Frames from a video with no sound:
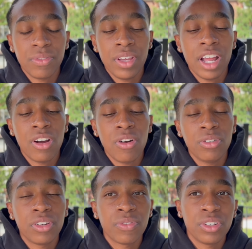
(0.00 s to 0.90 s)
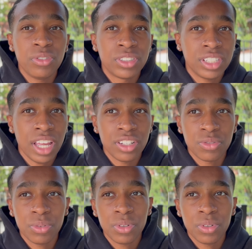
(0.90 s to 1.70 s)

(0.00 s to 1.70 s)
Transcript: You got a whole different new schedule.